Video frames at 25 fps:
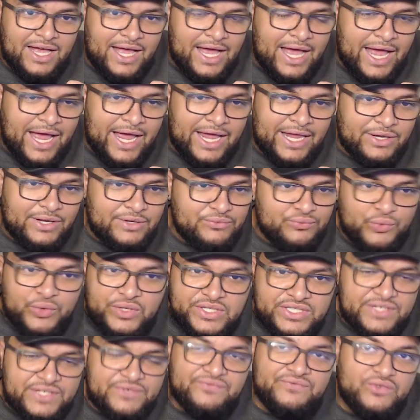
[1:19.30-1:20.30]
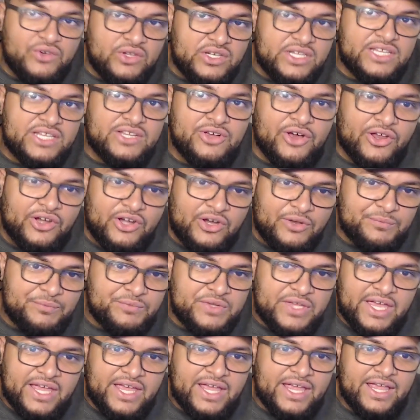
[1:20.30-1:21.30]
I wasn't fully caught up
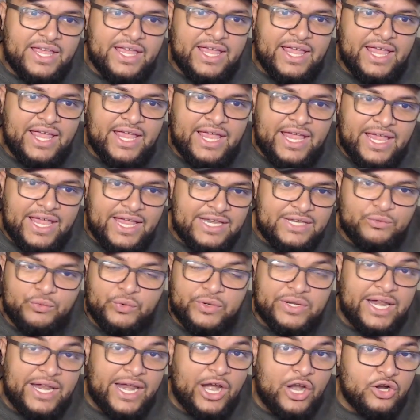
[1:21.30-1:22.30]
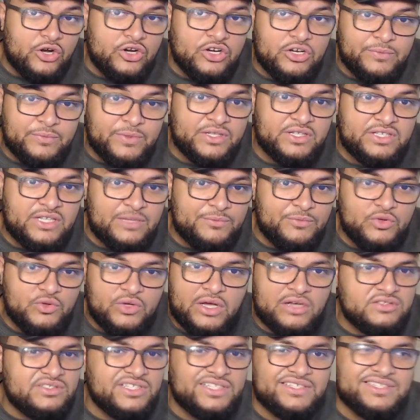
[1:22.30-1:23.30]
yet. And when I heard about the debut,
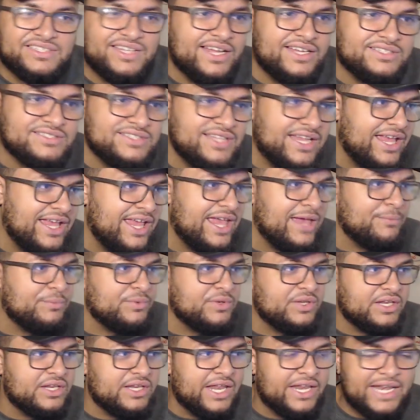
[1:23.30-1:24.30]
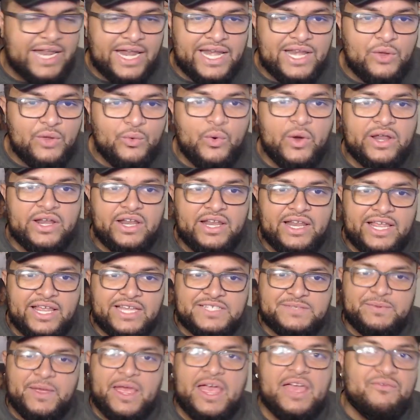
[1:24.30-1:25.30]
I was like, nah, it's not happening. And I didn't want to
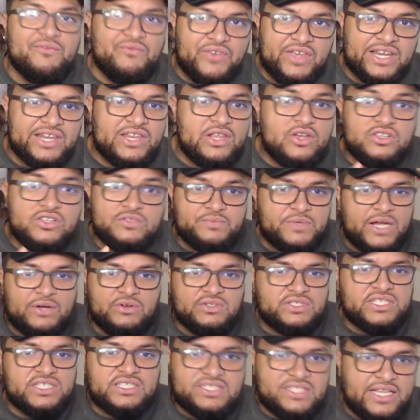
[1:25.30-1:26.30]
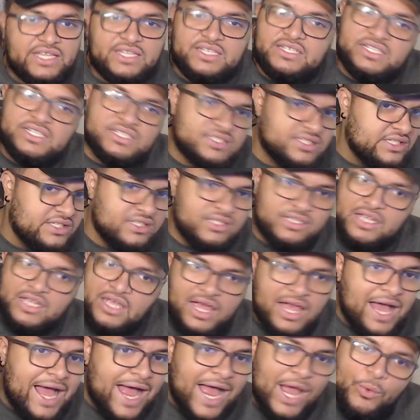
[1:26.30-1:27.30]
like spam videos, but I was just like, listen,
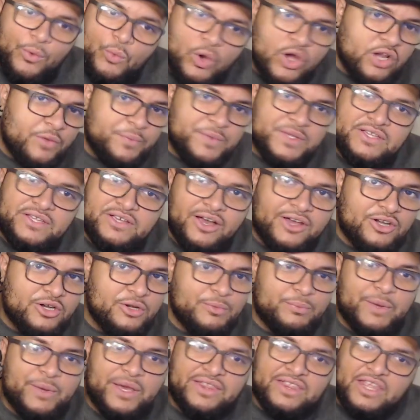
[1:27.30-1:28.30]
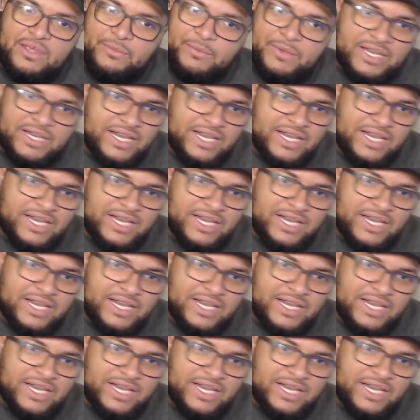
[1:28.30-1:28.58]
I want to be caught up by them.